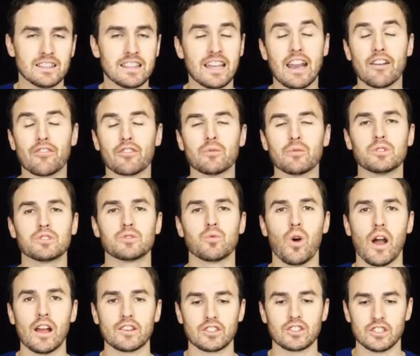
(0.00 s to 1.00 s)
that everyone's
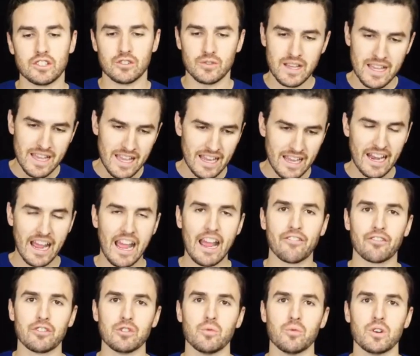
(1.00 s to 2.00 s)
watching you and
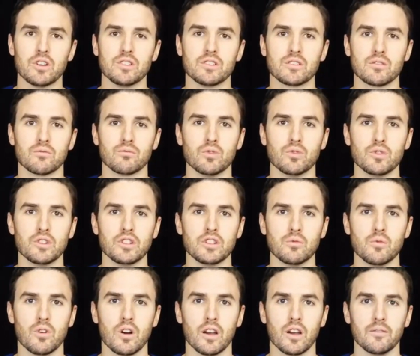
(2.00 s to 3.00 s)
everyone's rooting
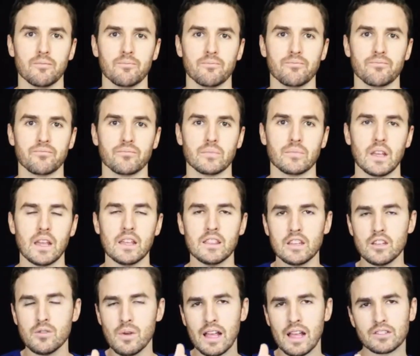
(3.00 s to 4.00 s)
you on. And
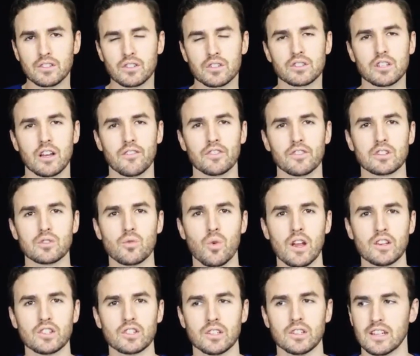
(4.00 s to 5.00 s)
then you ask yourself this
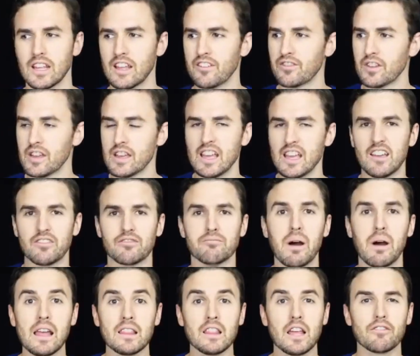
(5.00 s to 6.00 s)
question if, if
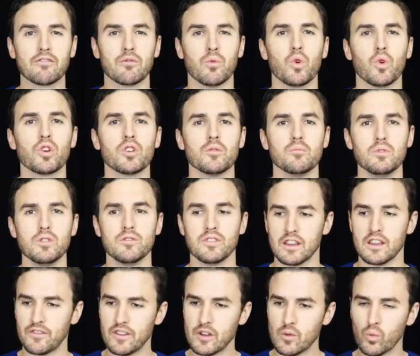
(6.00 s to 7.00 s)
my life were a
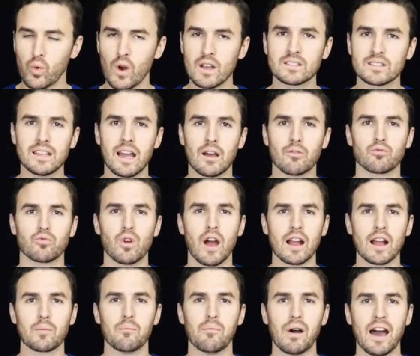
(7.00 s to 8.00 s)
movie, if it was that
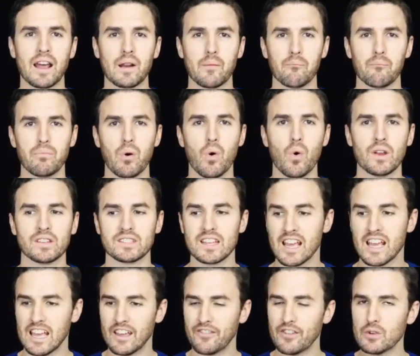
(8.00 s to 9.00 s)
rock bottom point,
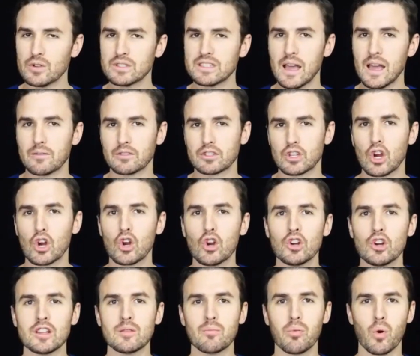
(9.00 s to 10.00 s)
if it was that
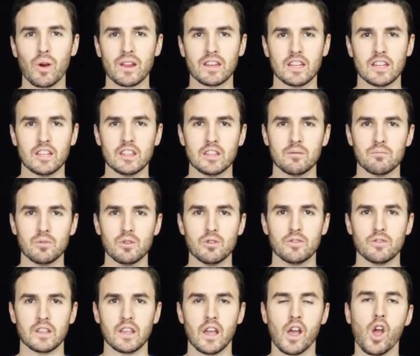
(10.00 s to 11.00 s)
turning point in the
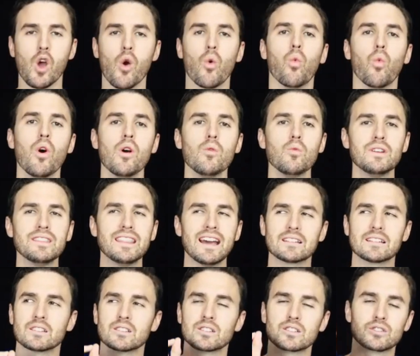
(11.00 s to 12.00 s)
movie, what would
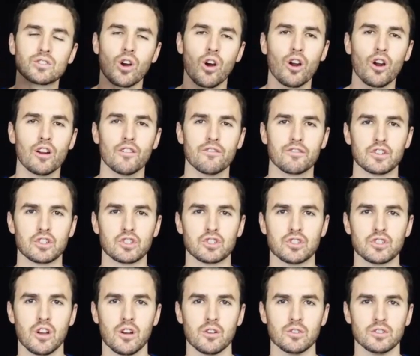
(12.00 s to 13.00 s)
that star of the
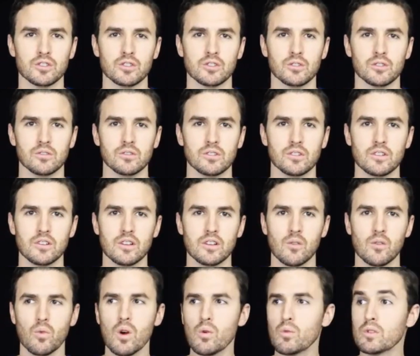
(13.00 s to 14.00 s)
show do?
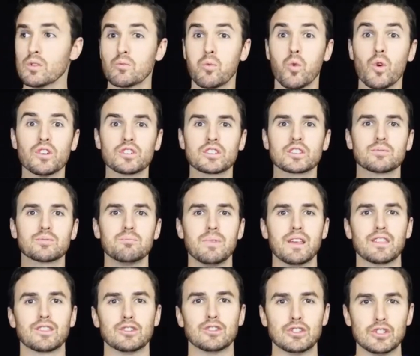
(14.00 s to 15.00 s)
What would Will
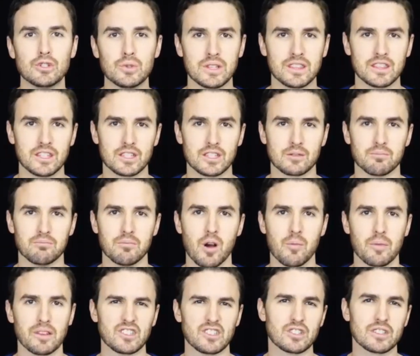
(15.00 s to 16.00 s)
Smith do at this
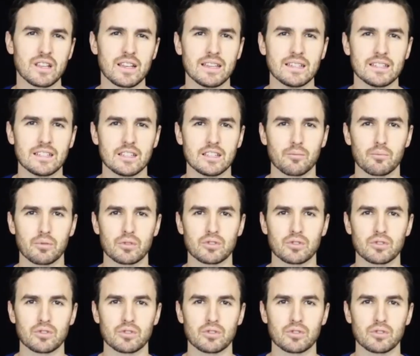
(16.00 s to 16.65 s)
moment, just like he did in The